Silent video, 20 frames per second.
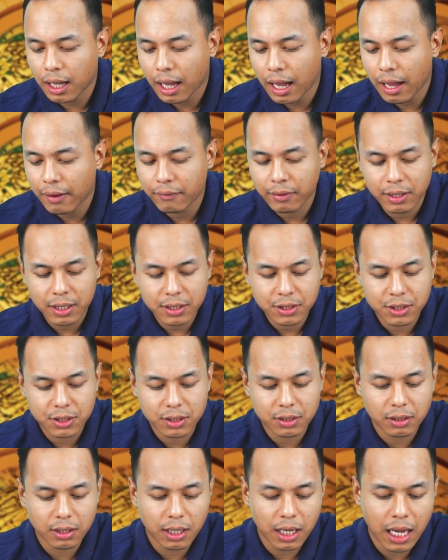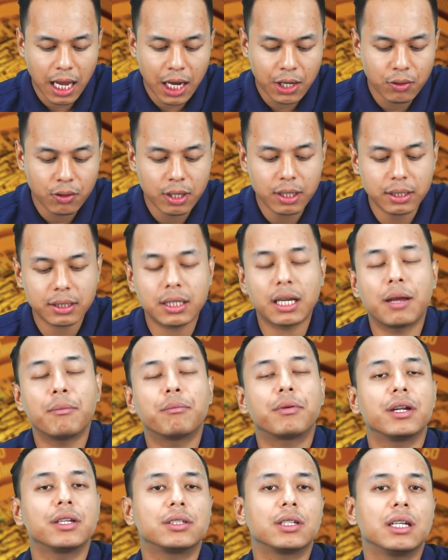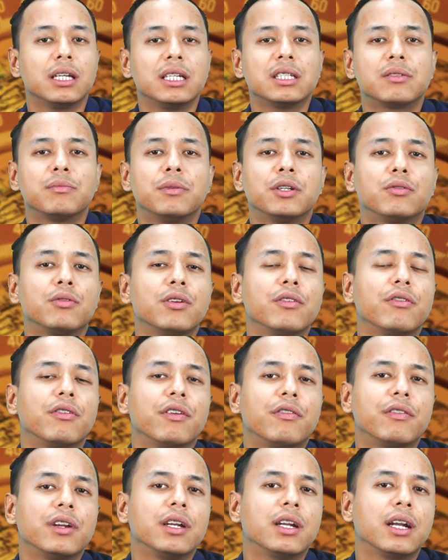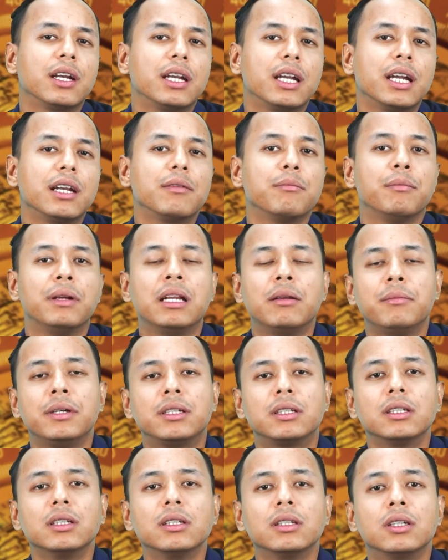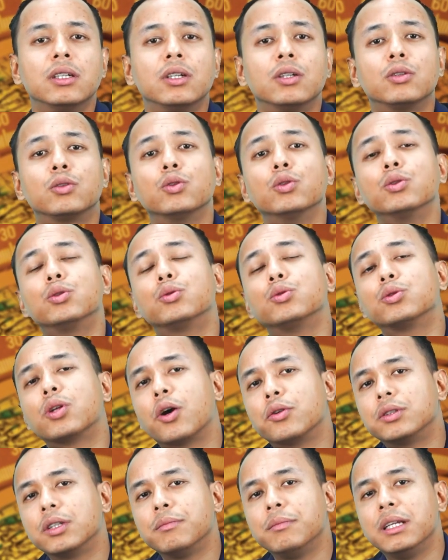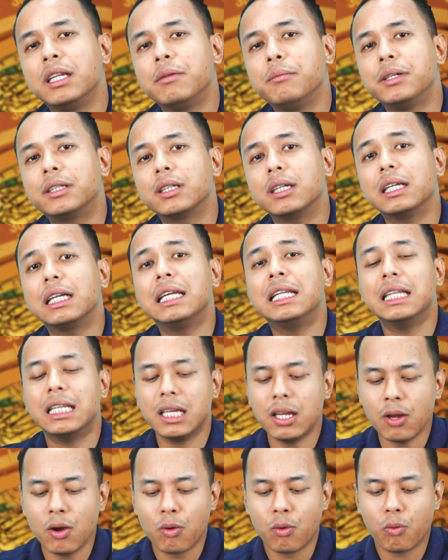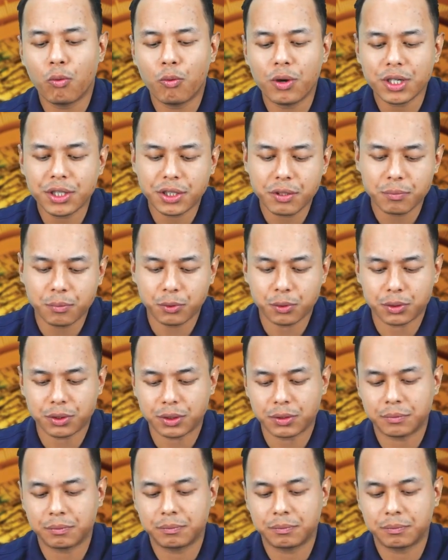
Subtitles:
Average annual rainfall is between 1500 mm to 2000 mm in the western portion.